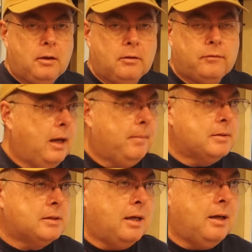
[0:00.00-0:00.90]
of
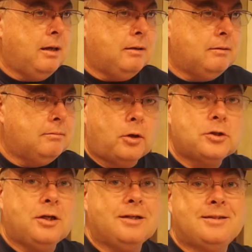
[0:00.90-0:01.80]
Amazon
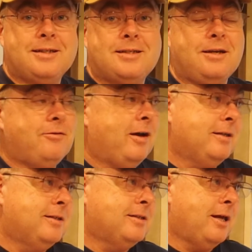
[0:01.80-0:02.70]
personal assistant devices.